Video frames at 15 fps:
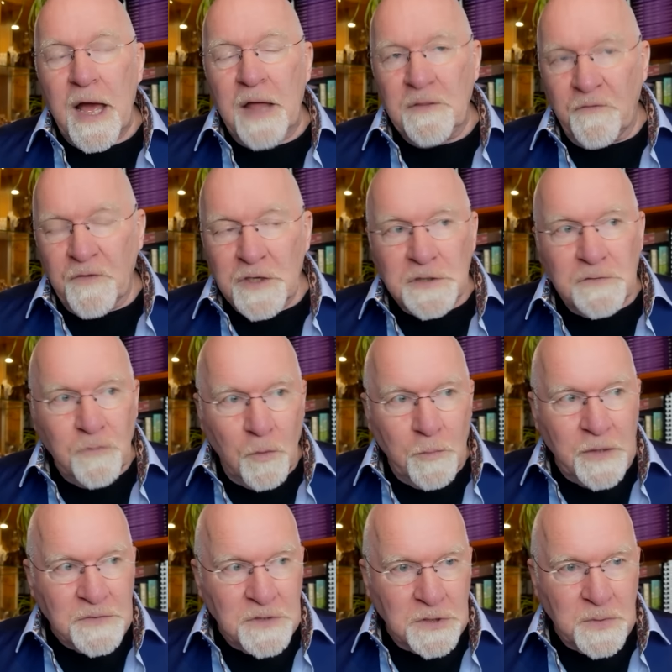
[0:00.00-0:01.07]
And the first four
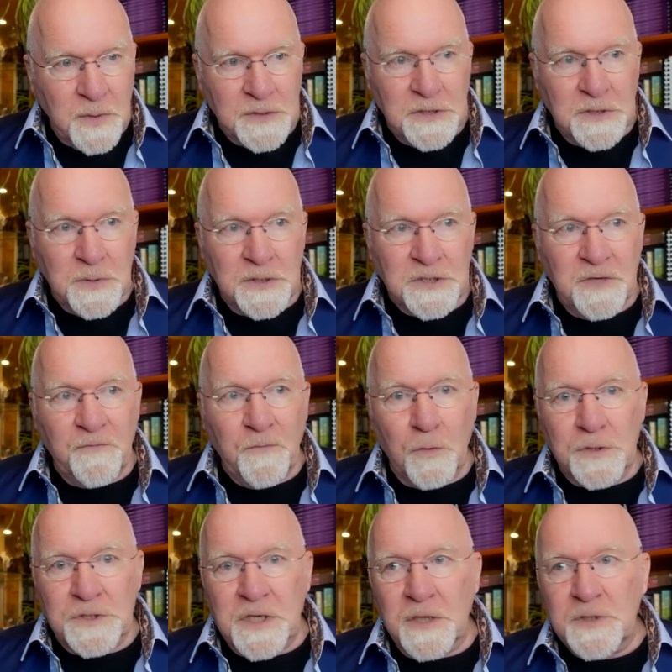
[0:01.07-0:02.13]
months of twenty
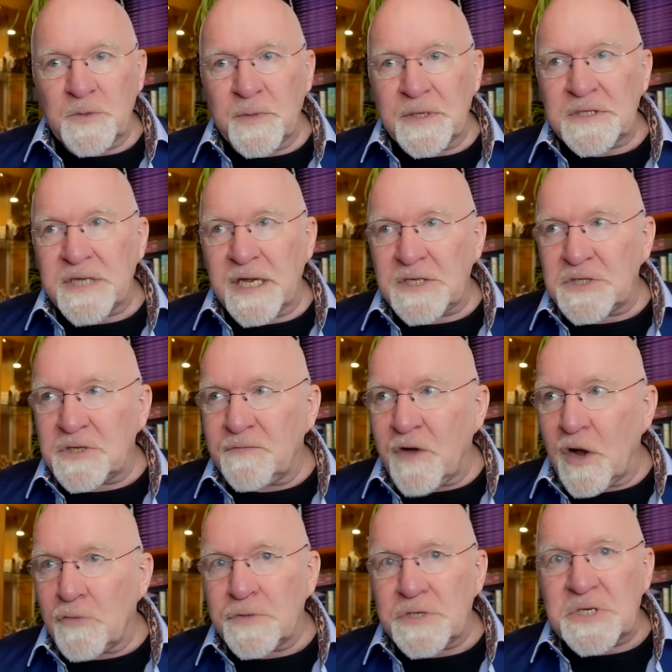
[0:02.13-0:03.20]
twenty-four is going to be a test of
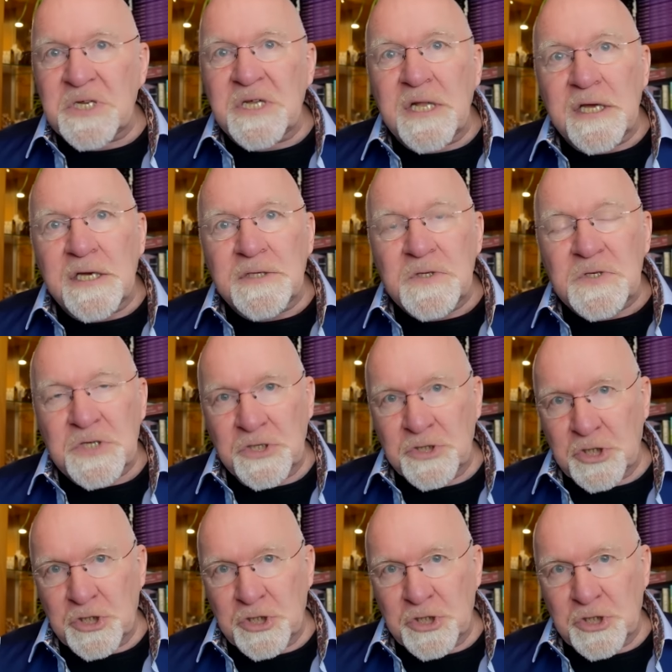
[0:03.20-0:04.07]
our resilience and